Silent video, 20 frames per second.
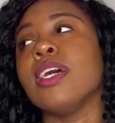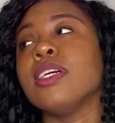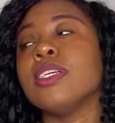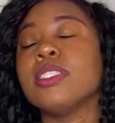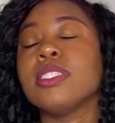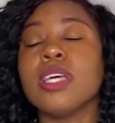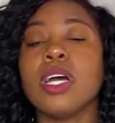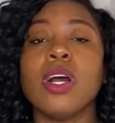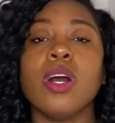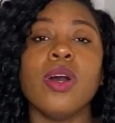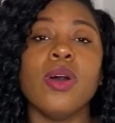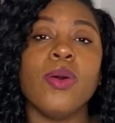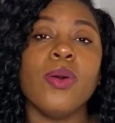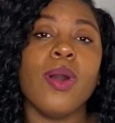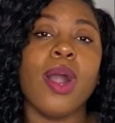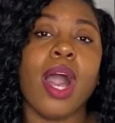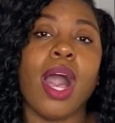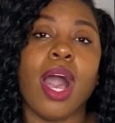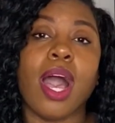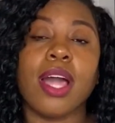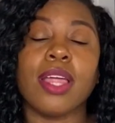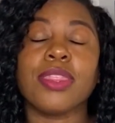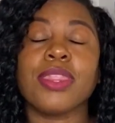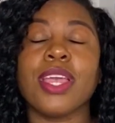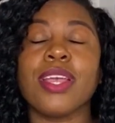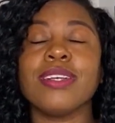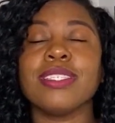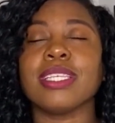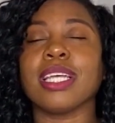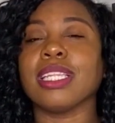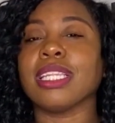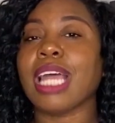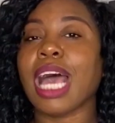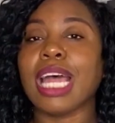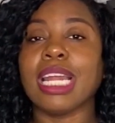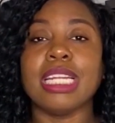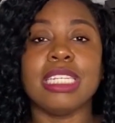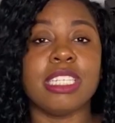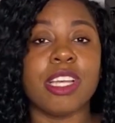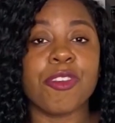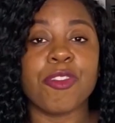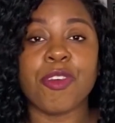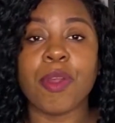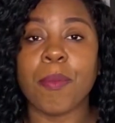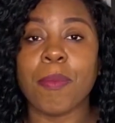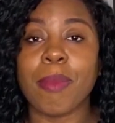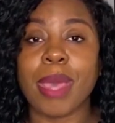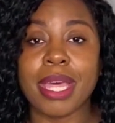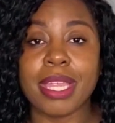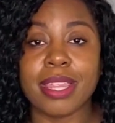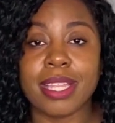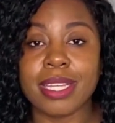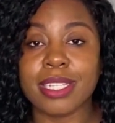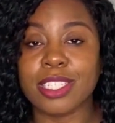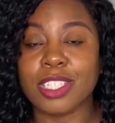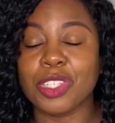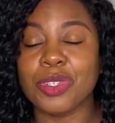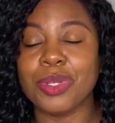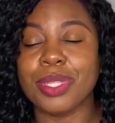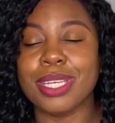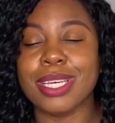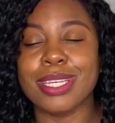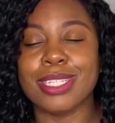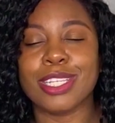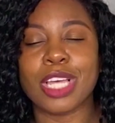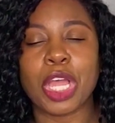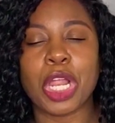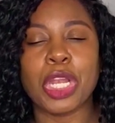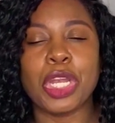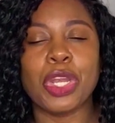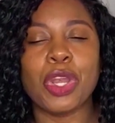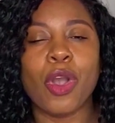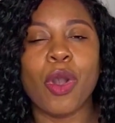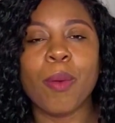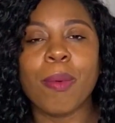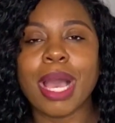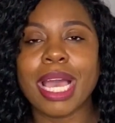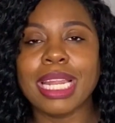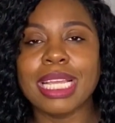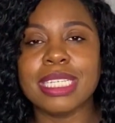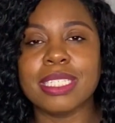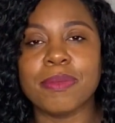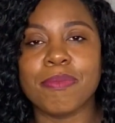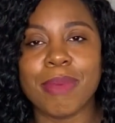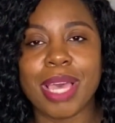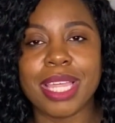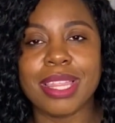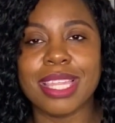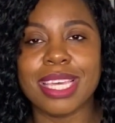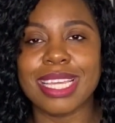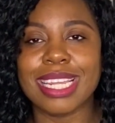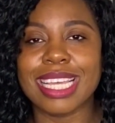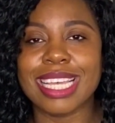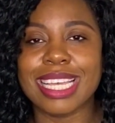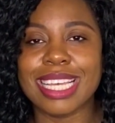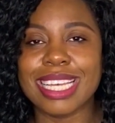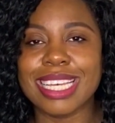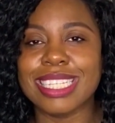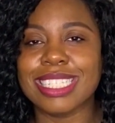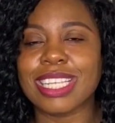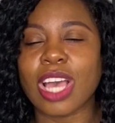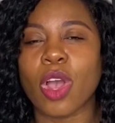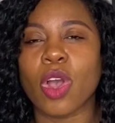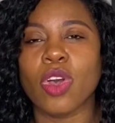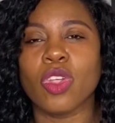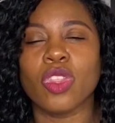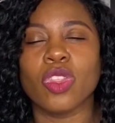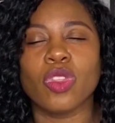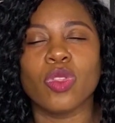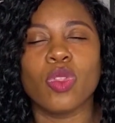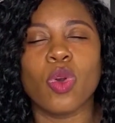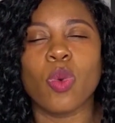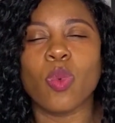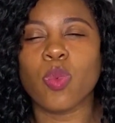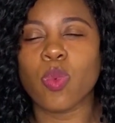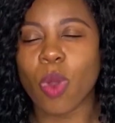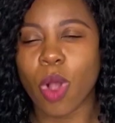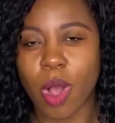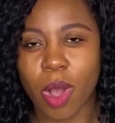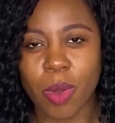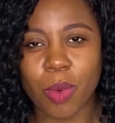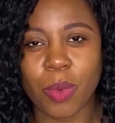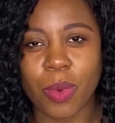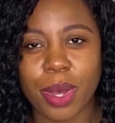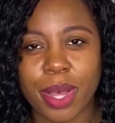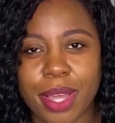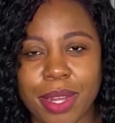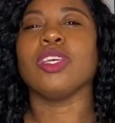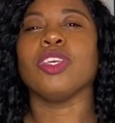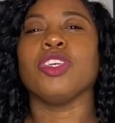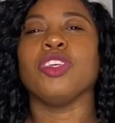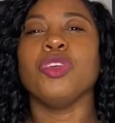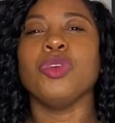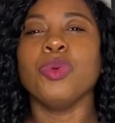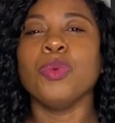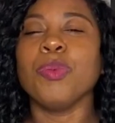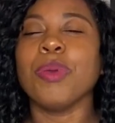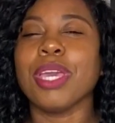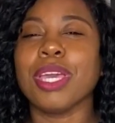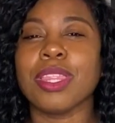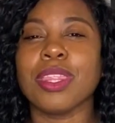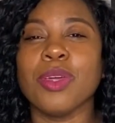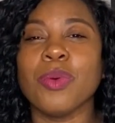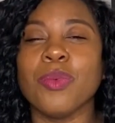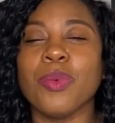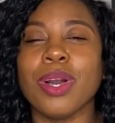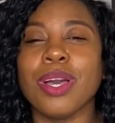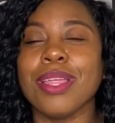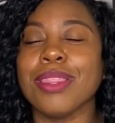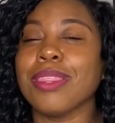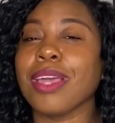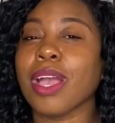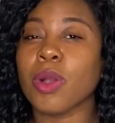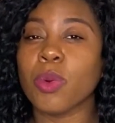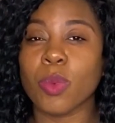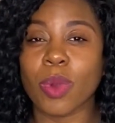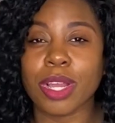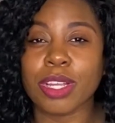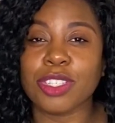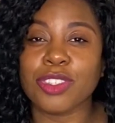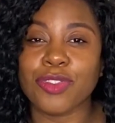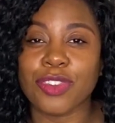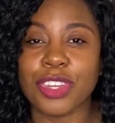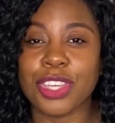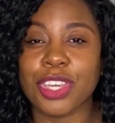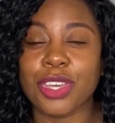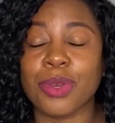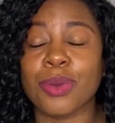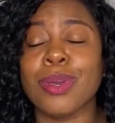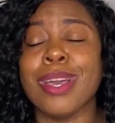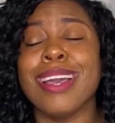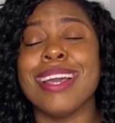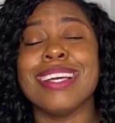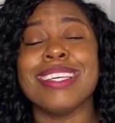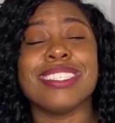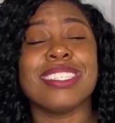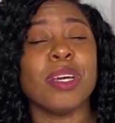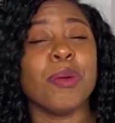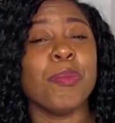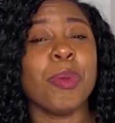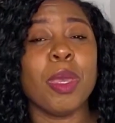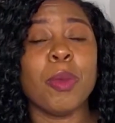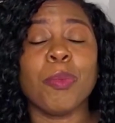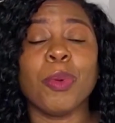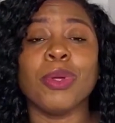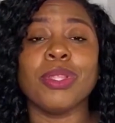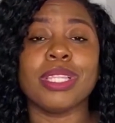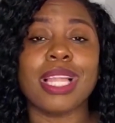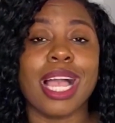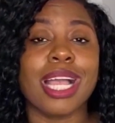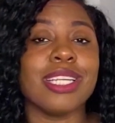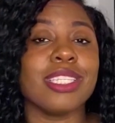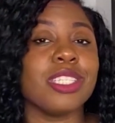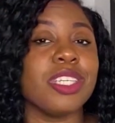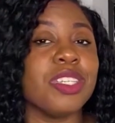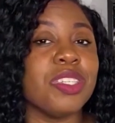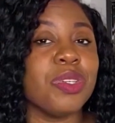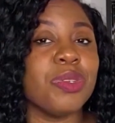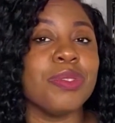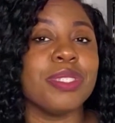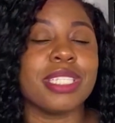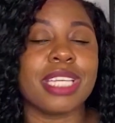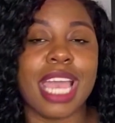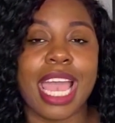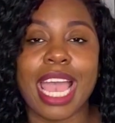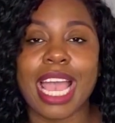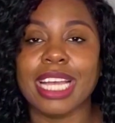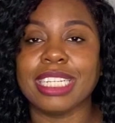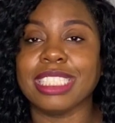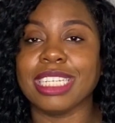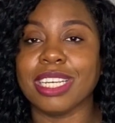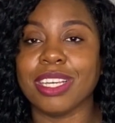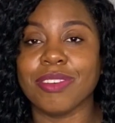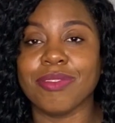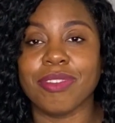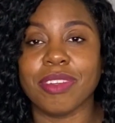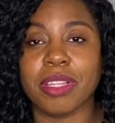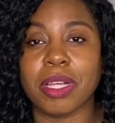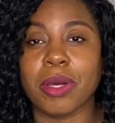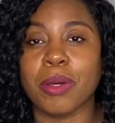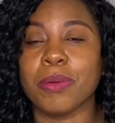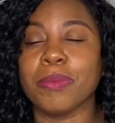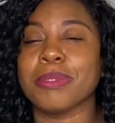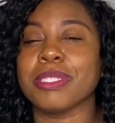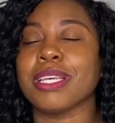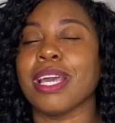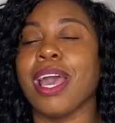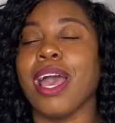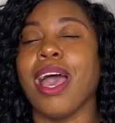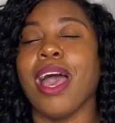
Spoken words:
So there's a lot of different methods to this. Nobody's method is the wrong one. You pick the one that works for you. Some people like to use cash envelopes.